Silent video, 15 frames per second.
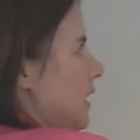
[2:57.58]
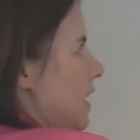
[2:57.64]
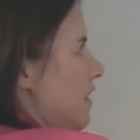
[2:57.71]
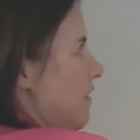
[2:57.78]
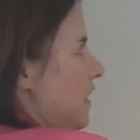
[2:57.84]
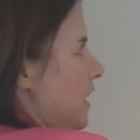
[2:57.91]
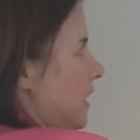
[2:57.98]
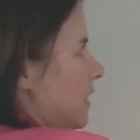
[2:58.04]

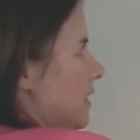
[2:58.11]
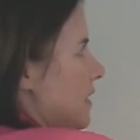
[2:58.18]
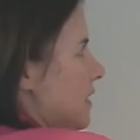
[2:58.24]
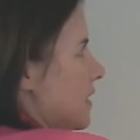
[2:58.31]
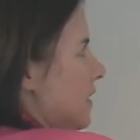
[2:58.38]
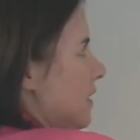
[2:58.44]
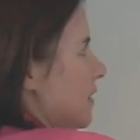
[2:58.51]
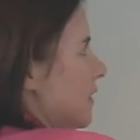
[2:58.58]

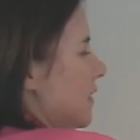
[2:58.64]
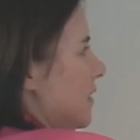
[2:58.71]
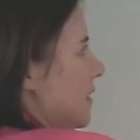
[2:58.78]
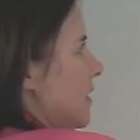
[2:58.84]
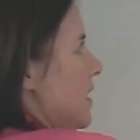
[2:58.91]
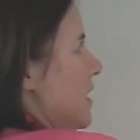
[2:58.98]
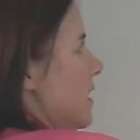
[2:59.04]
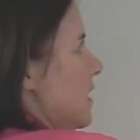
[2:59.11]
fx
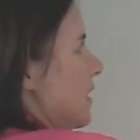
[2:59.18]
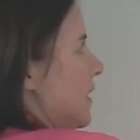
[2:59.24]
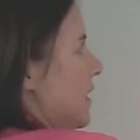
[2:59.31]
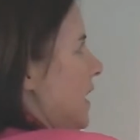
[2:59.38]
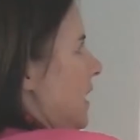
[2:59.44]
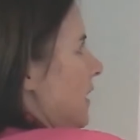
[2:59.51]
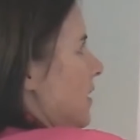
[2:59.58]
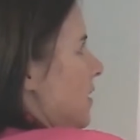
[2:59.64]
is
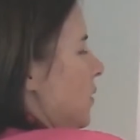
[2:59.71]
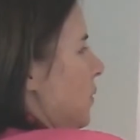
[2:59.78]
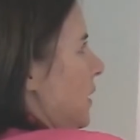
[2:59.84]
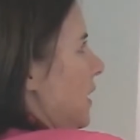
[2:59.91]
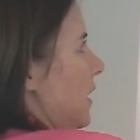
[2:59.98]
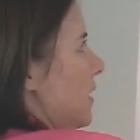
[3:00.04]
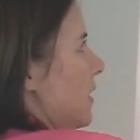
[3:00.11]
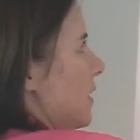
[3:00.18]
x
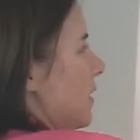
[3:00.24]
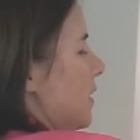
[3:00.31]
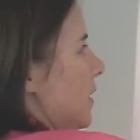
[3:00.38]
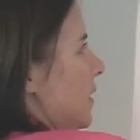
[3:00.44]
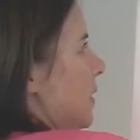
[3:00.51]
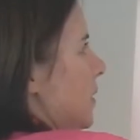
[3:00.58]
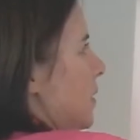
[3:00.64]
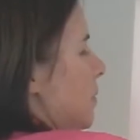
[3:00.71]
squared
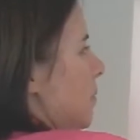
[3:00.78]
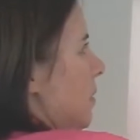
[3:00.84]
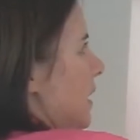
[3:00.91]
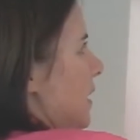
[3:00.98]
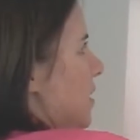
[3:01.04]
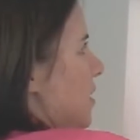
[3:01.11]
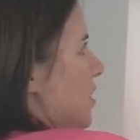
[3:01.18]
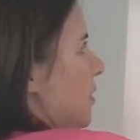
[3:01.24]

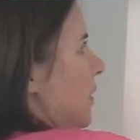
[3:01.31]
plus